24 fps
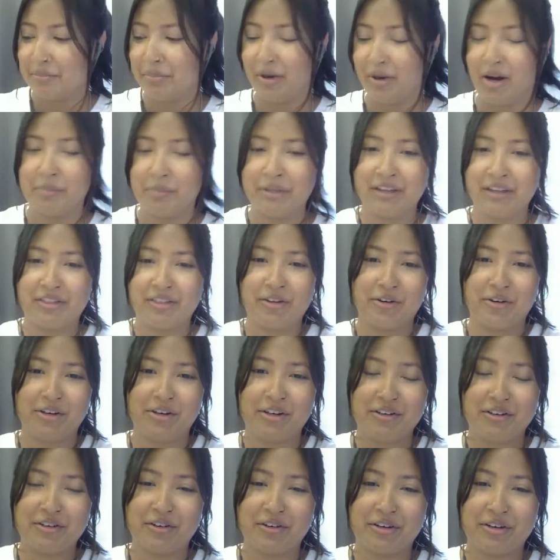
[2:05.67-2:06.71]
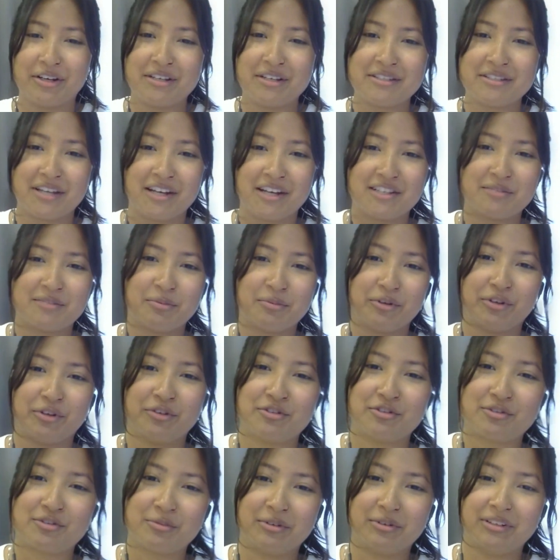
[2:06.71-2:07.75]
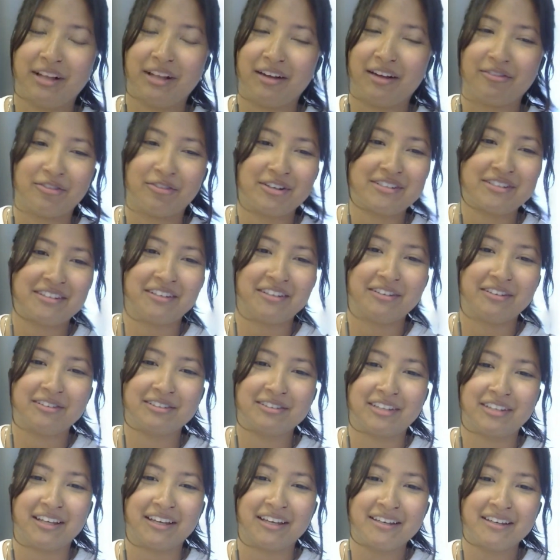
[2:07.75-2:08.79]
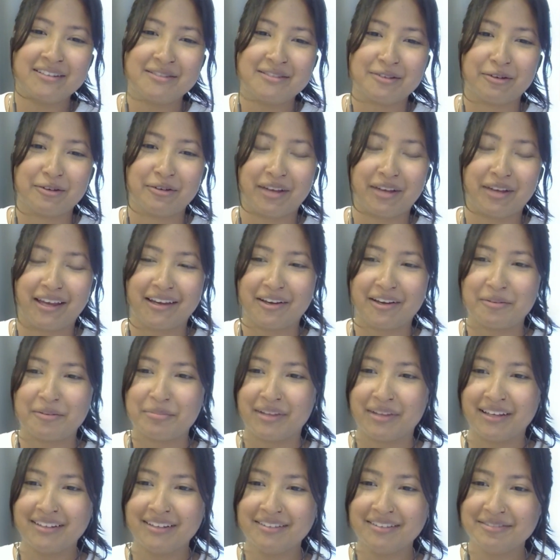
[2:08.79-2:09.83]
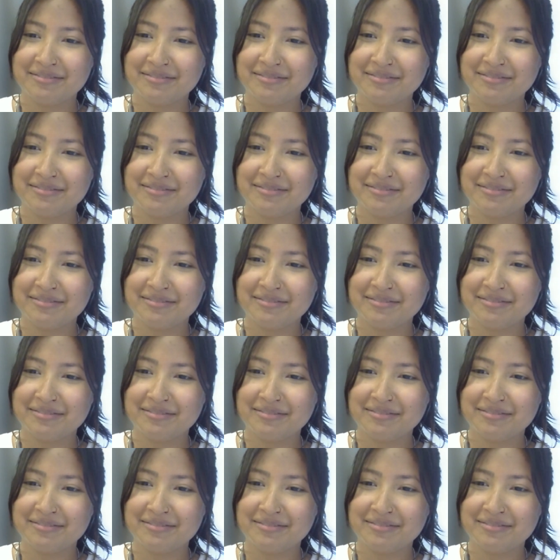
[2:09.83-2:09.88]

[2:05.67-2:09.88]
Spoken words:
balmy 30 degrees as per usual every single day, so can't complain.